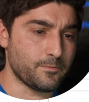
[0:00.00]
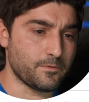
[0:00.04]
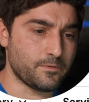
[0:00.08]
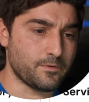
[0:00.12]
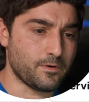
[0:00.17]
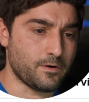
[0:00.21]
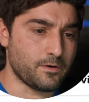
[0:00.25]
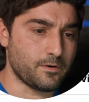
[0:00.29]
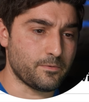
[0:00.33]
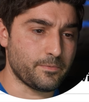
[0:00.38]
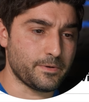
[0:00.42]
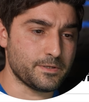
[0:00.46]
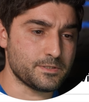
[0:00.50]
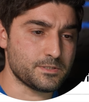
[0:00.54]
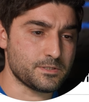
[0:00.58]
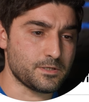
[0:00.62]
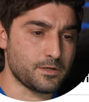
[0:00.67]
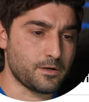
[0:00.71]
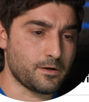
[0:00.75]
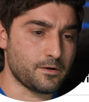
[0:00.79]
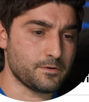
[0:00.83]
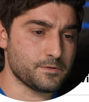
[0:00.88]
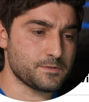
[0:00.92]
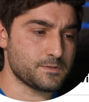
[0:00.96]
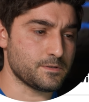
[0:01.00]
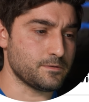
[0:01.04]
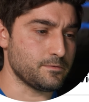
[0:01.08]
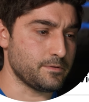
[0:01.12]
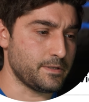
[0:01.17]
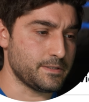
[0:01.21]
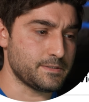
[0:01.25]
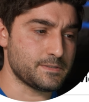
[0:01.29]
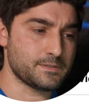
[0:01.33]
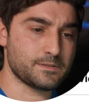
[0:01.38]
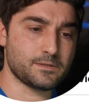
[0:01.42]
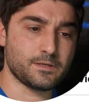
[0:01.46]
with Auto HDR. So
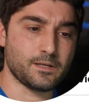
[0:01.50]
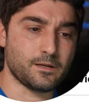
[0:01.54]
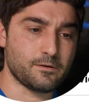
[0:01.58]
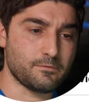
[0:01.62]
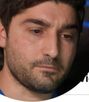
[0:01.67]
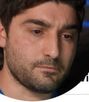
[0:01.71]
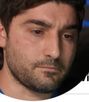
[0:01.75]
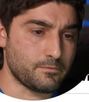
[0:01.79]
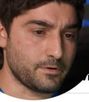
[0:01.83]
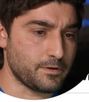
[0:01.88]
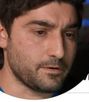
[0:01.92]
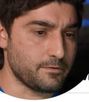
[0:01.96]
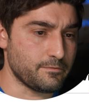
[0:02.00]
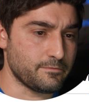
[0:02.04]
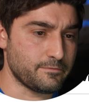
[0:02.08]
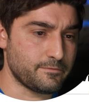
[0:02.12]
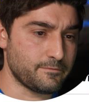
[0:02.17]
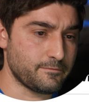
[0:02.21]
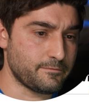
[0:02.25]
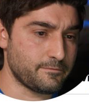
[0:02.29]
let's get rid of